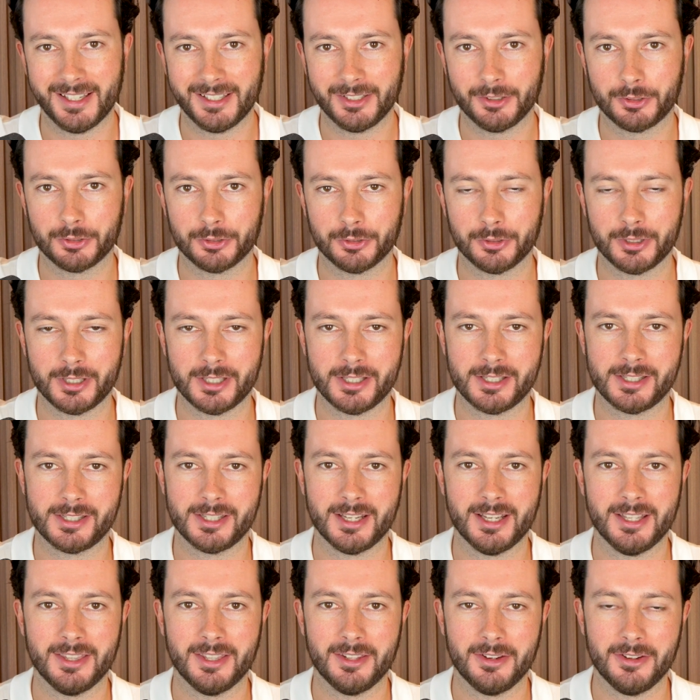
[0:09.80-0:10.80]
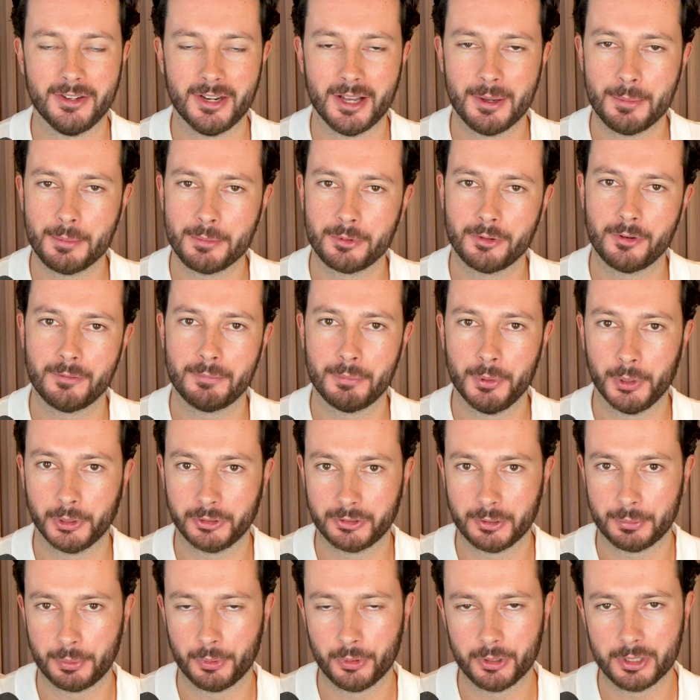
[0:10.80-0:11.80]
increase in the number of
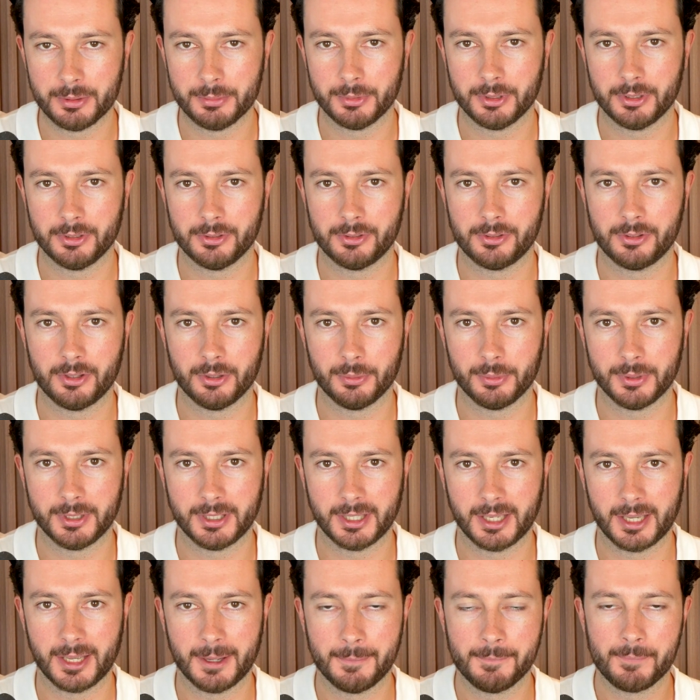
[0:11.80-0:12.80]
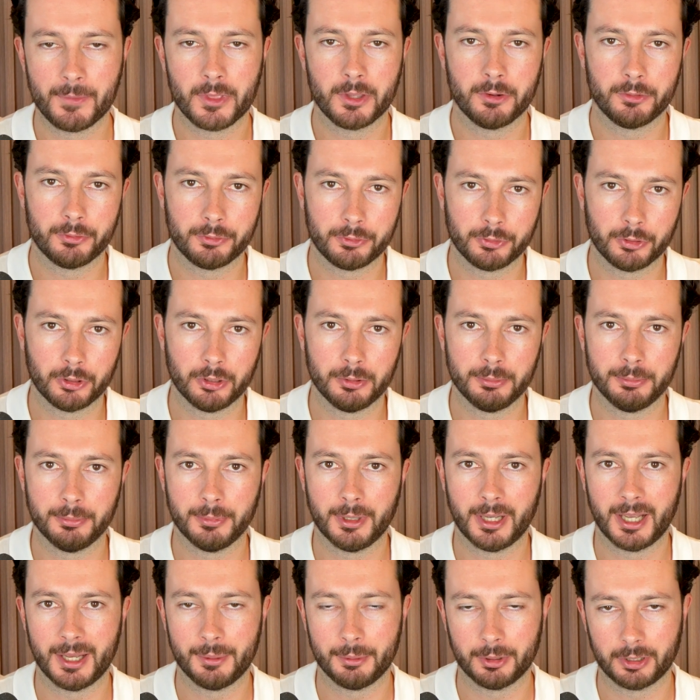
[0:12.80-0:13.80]
booked appointments that we get
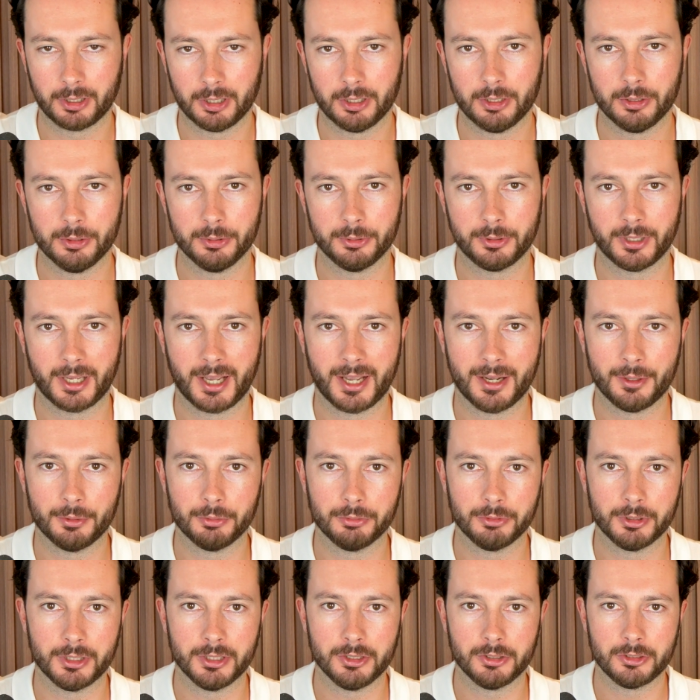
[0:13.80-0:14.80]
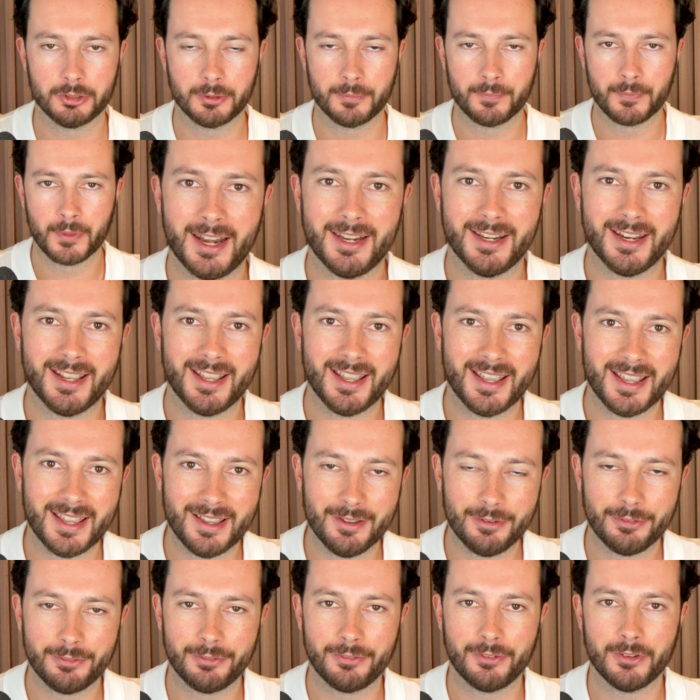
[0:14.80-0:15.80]
from our cold outreach. And
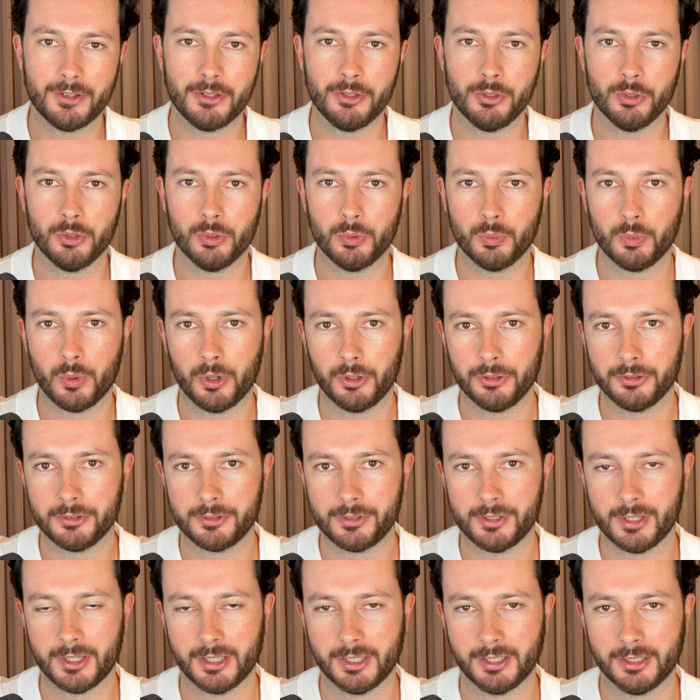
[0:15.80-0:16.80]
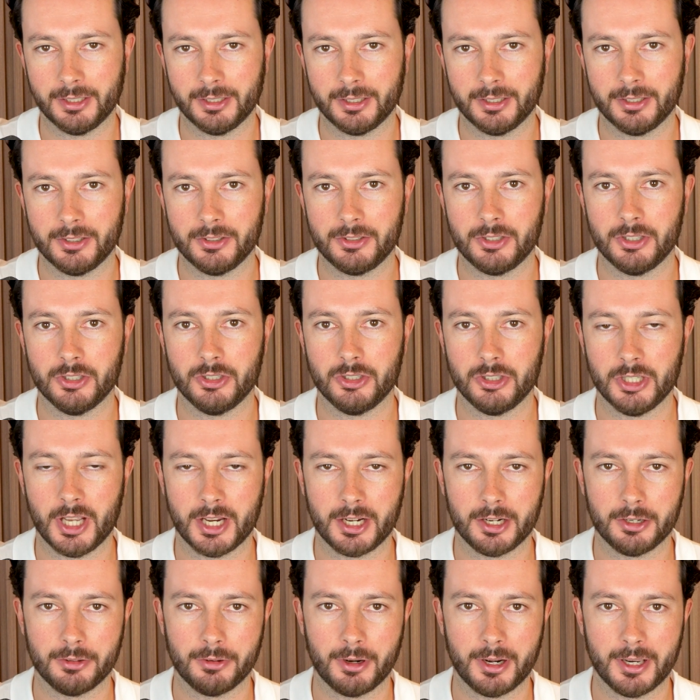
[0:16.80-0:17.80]
if you're wanting to
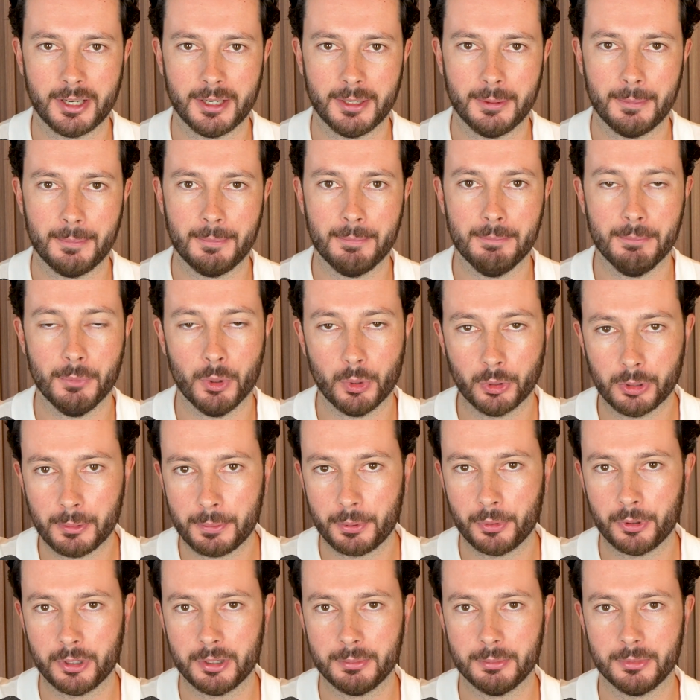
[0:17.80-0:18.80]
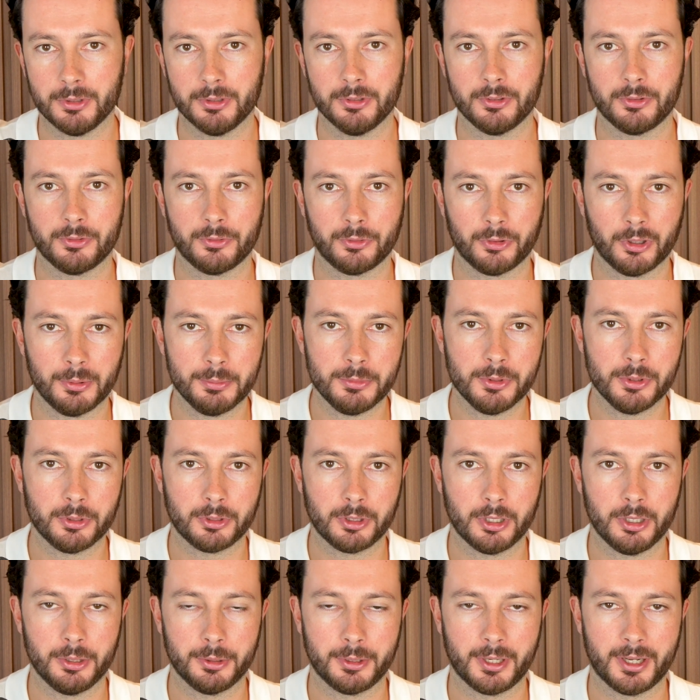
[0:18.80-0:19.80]
generate more appointments from your
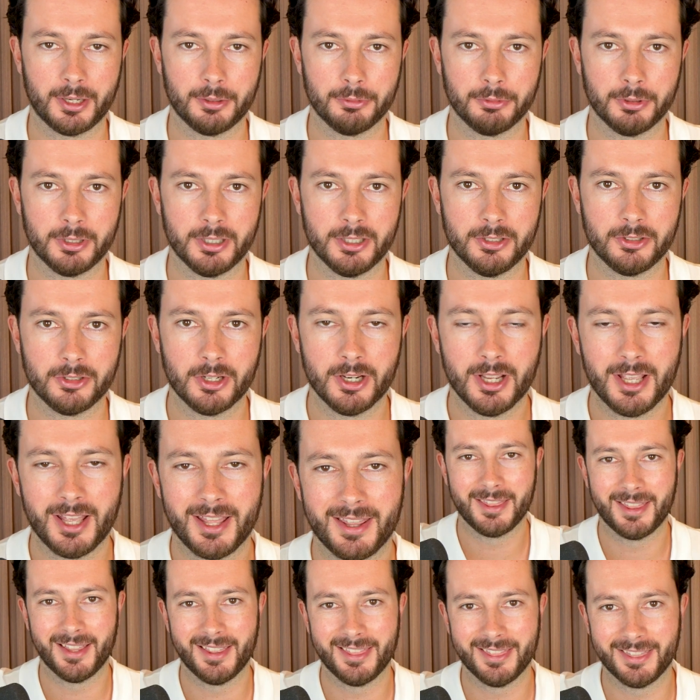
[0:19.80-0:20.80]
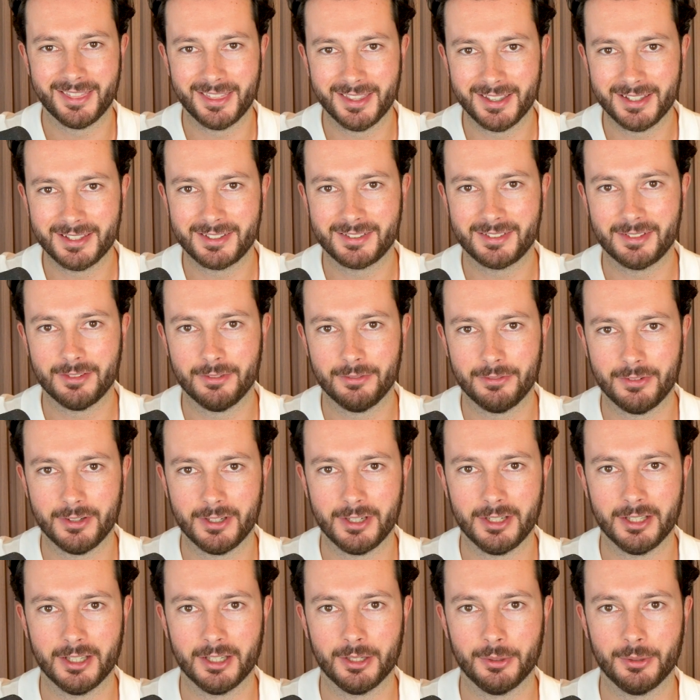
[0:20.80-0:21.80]
cold outreach, then this
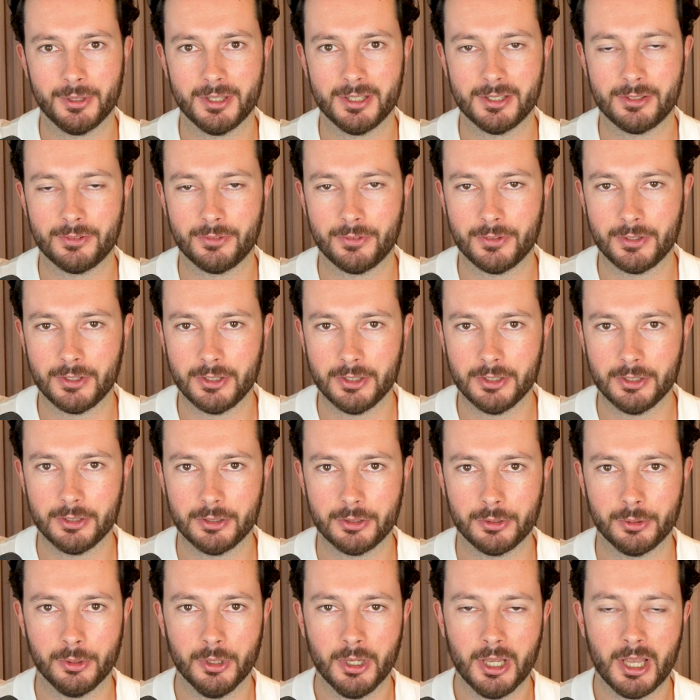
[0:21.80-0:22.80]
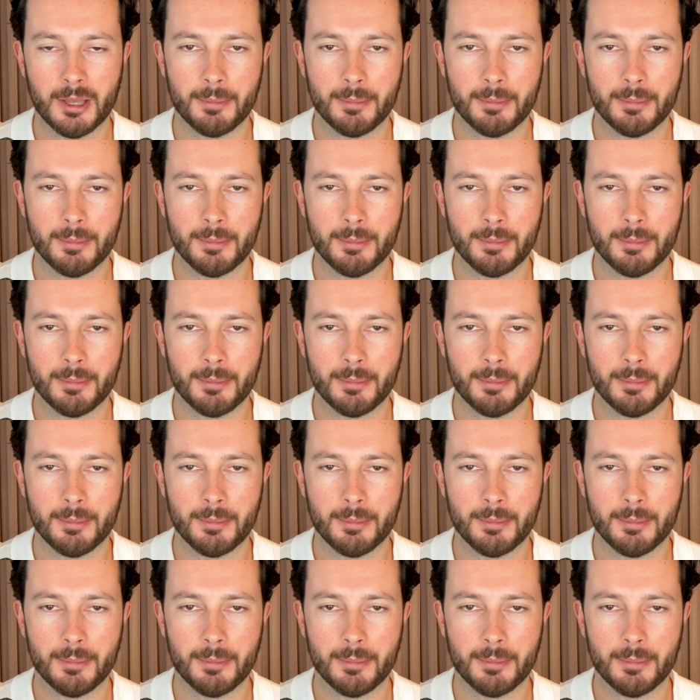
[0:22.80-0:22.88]
video is for you,